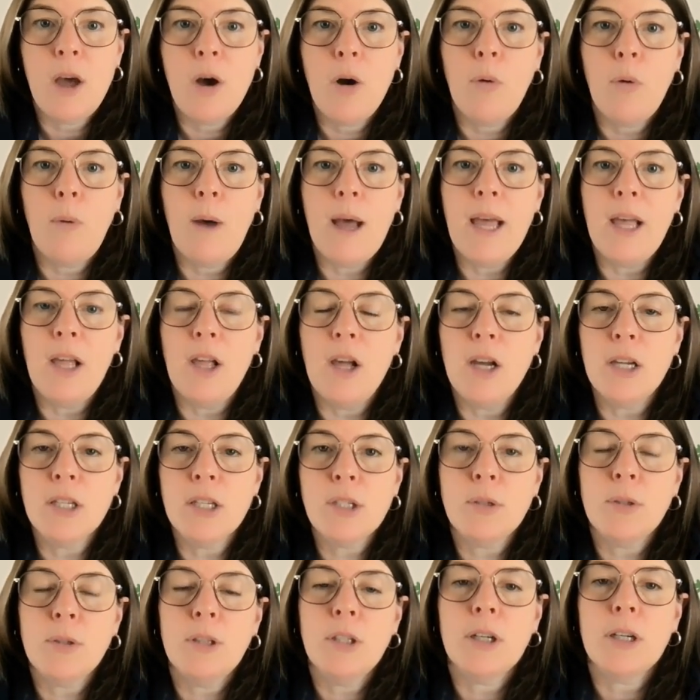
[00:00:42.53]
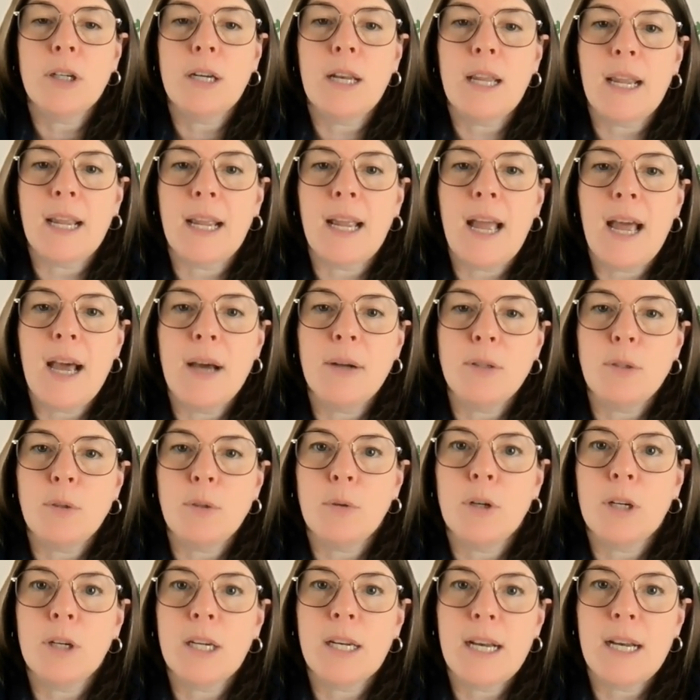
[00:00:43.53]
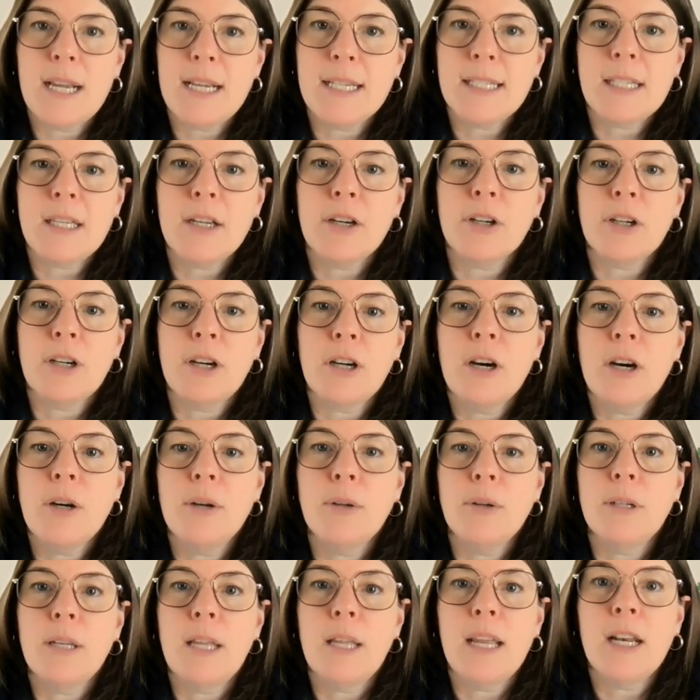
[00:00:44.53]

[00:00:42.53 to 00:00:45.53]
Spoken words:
while also learning how to organize their code